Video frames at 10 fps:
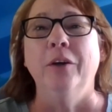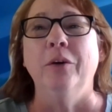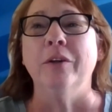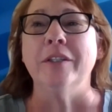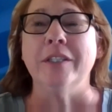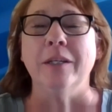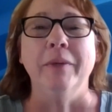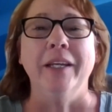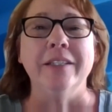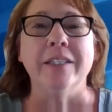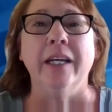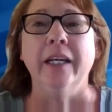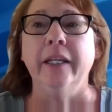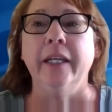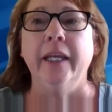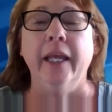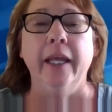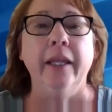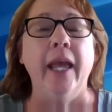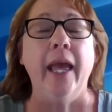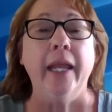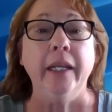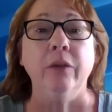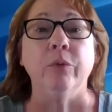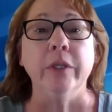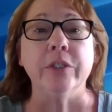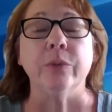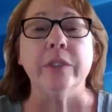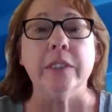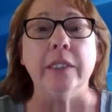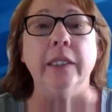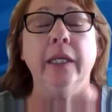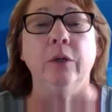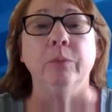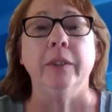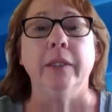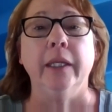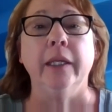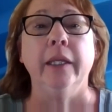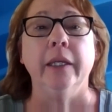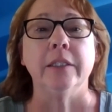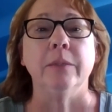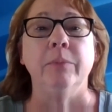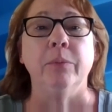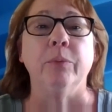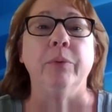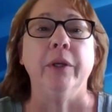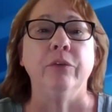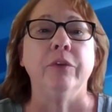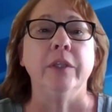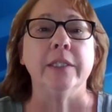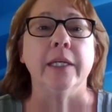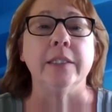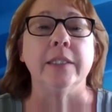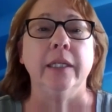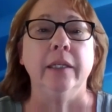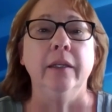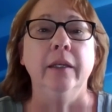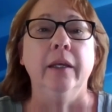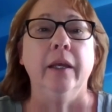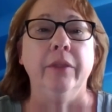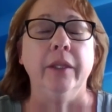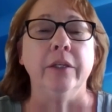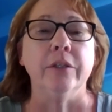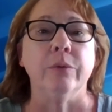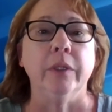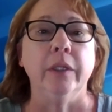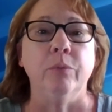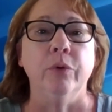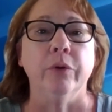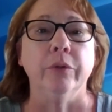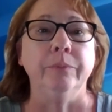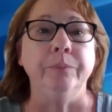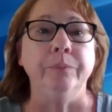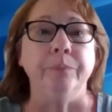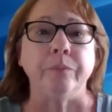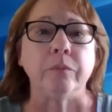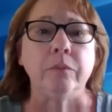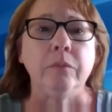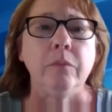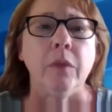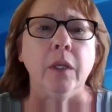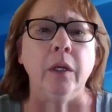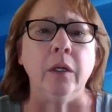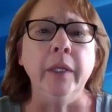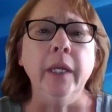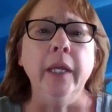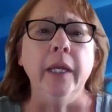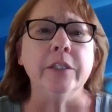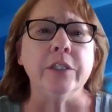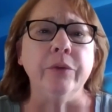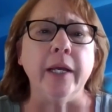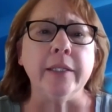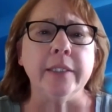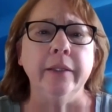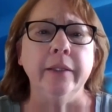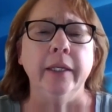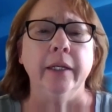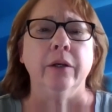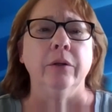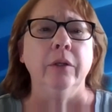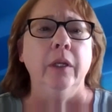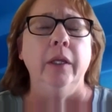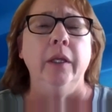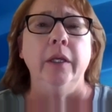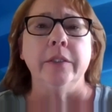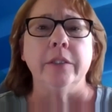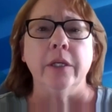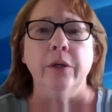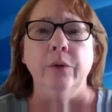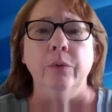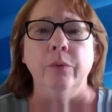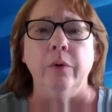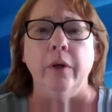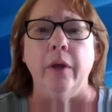or some anxiety, and any resources, any help that they can get to be prepared for the testing, I think it's really important. And so that's in there. So